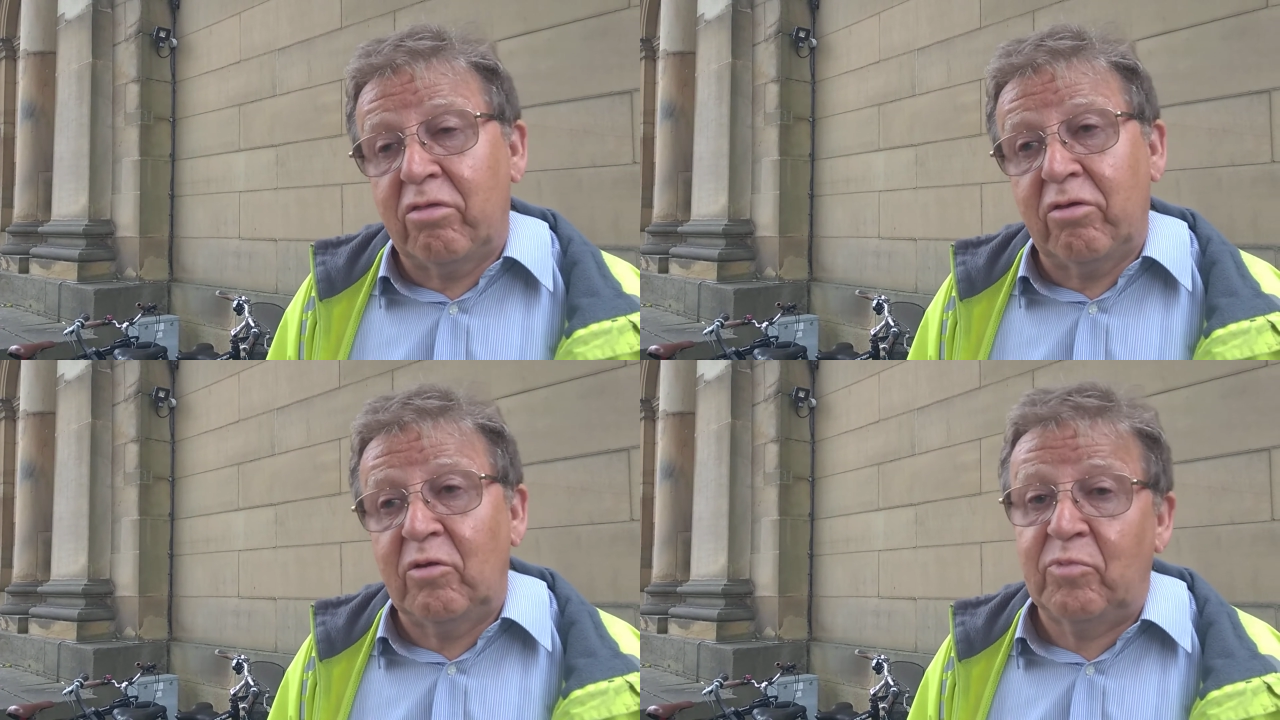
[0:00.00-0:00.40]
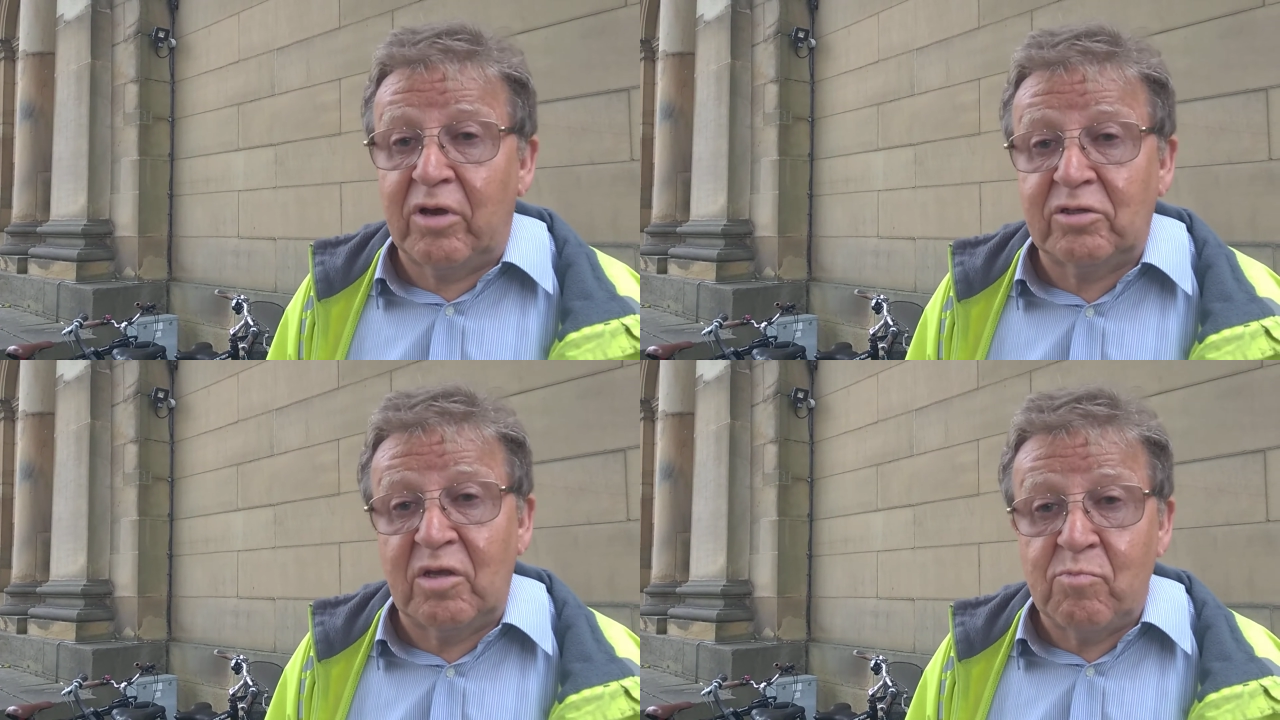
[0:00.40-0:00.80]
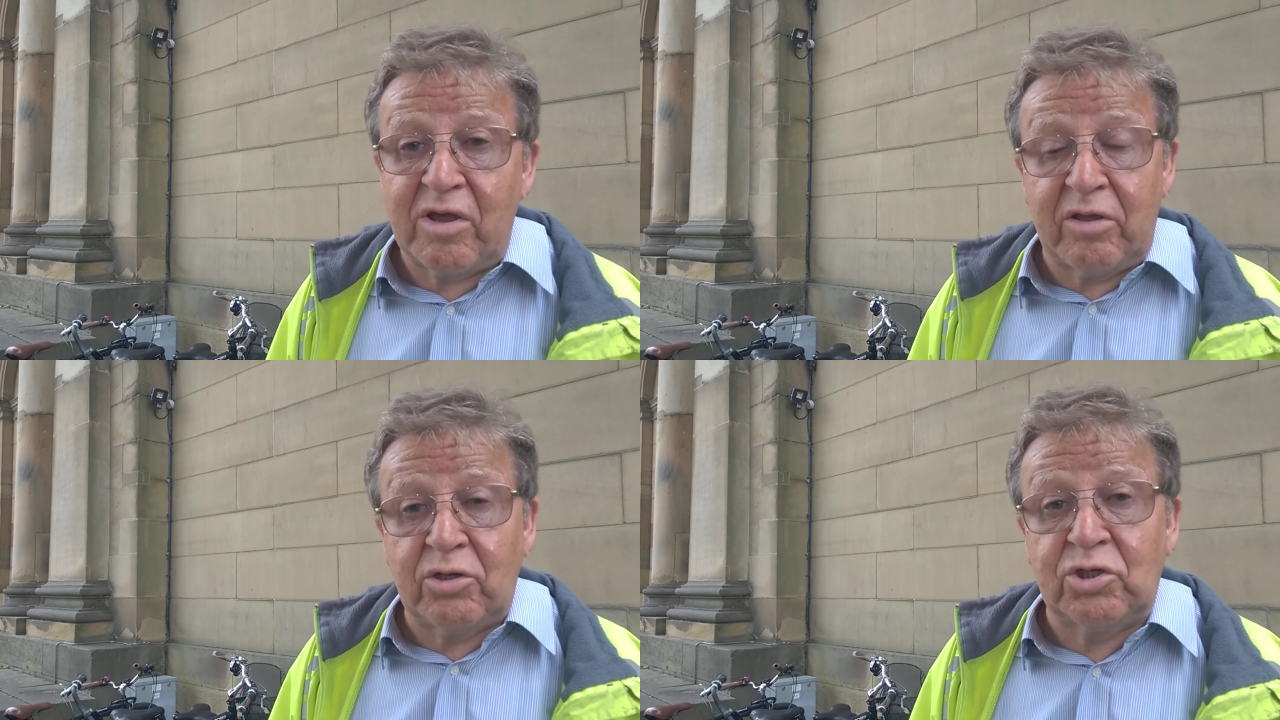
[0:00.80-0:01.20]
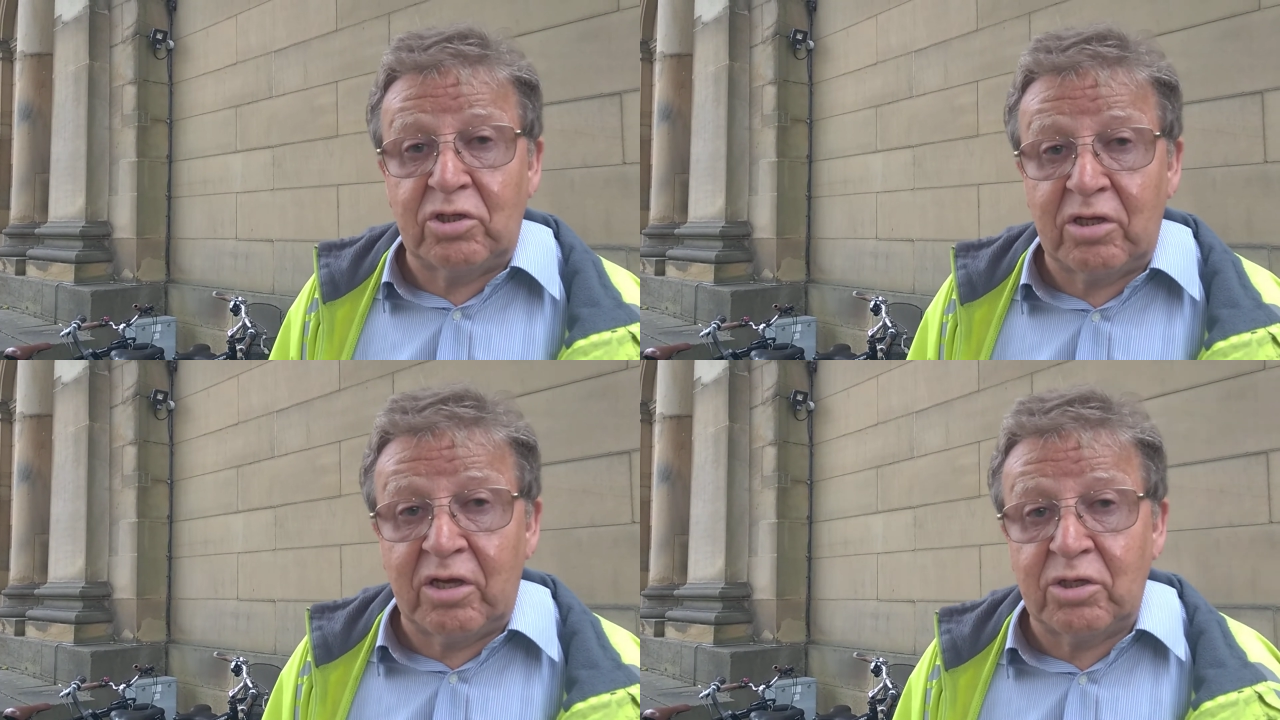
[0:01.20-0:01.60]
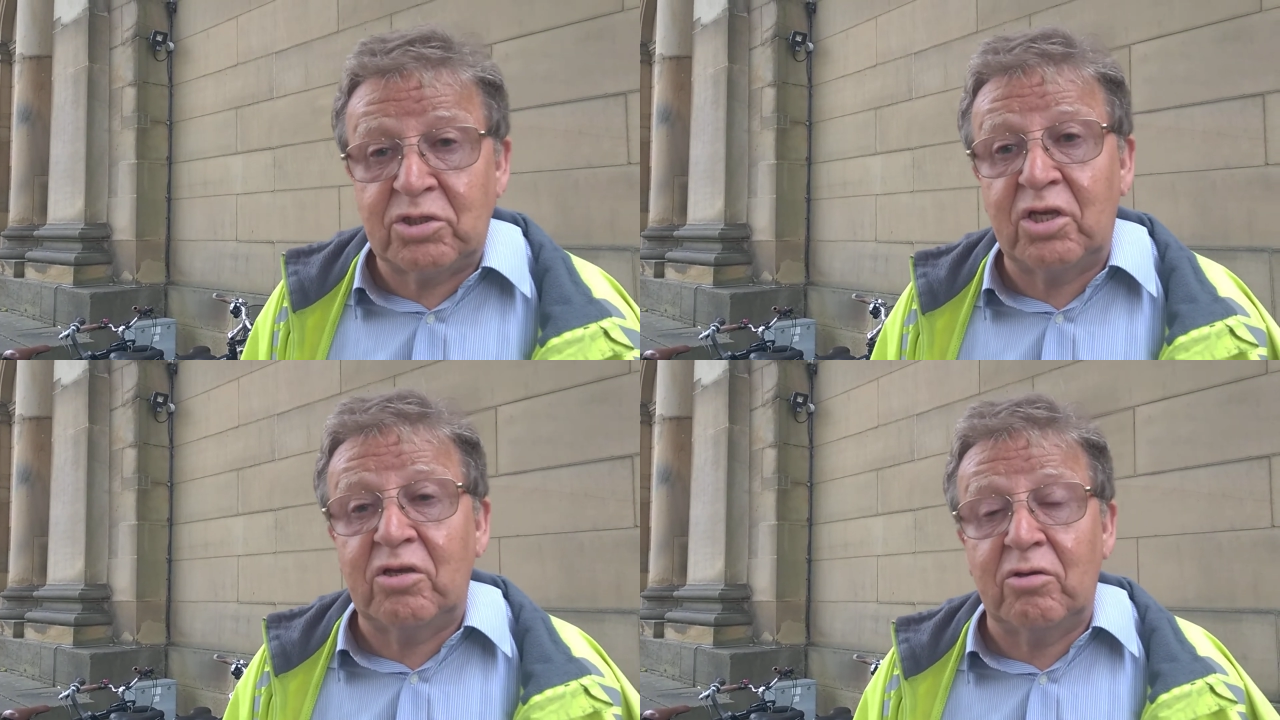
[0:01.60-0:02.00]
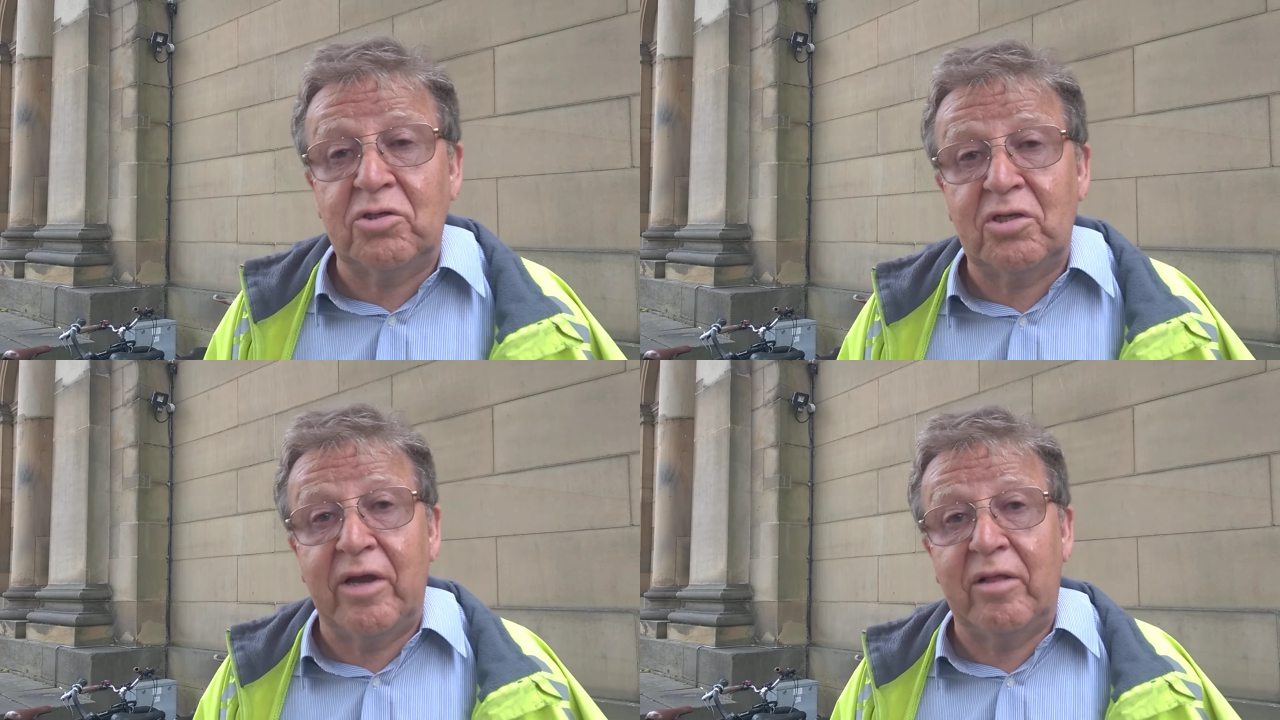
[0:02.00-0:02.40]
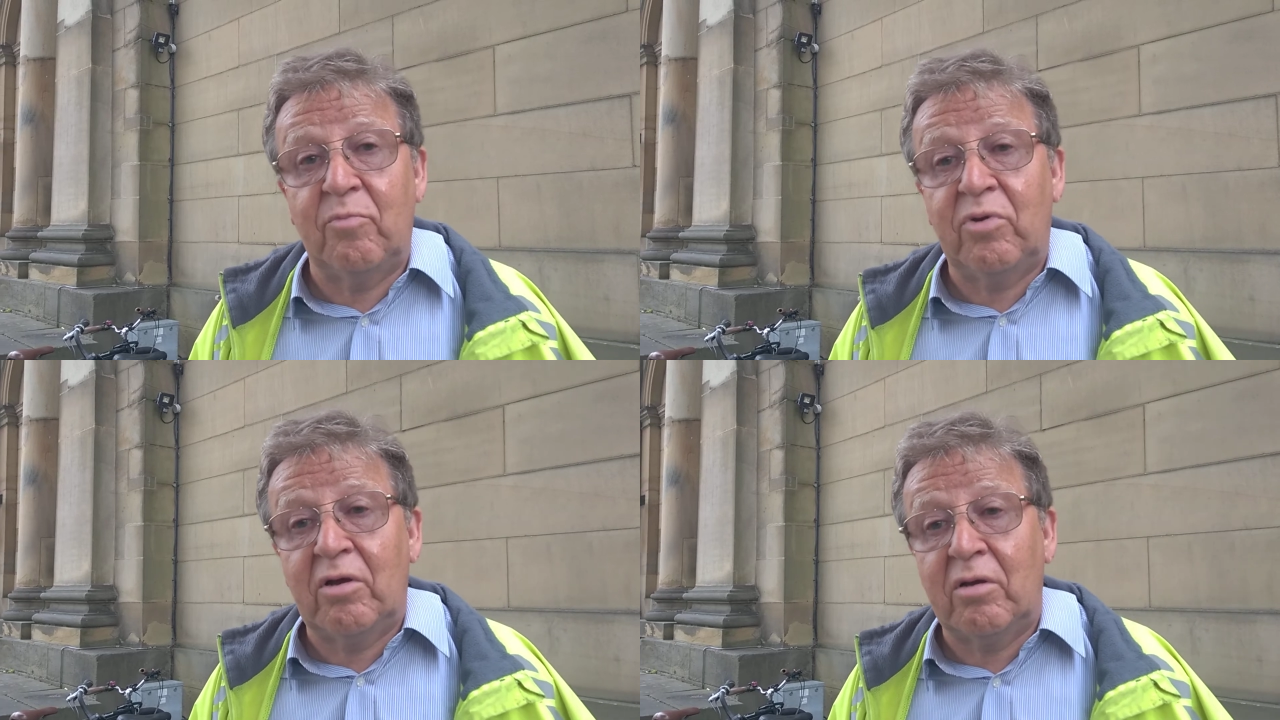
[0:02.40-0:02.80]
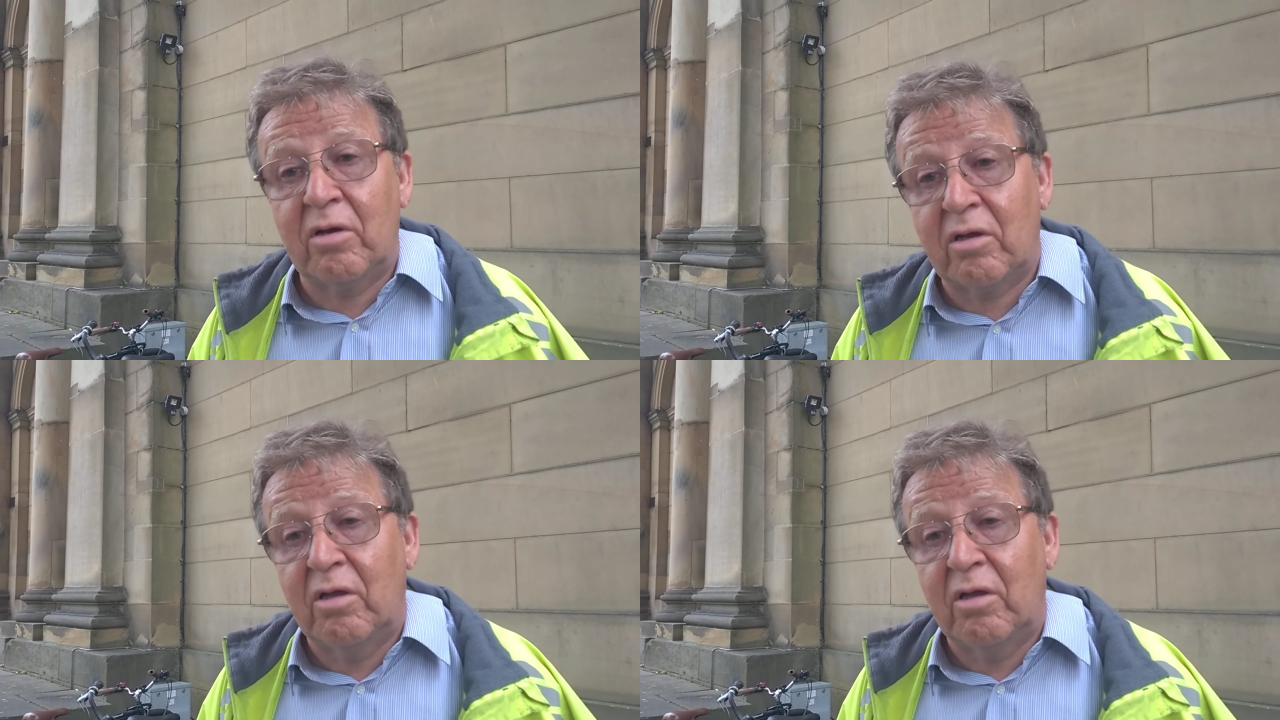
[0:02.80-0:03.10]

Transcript: third-party managed secure cycle park,